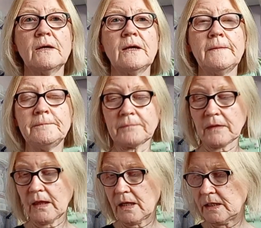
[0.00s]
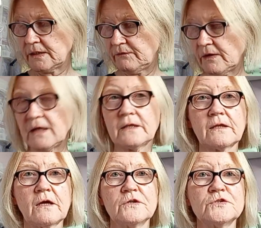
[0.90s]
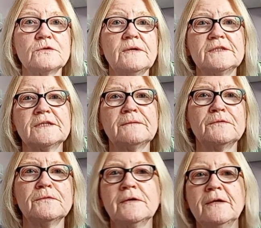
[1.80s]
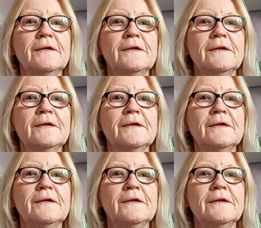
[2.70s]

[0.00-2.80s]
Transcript: and if I can't do it, I will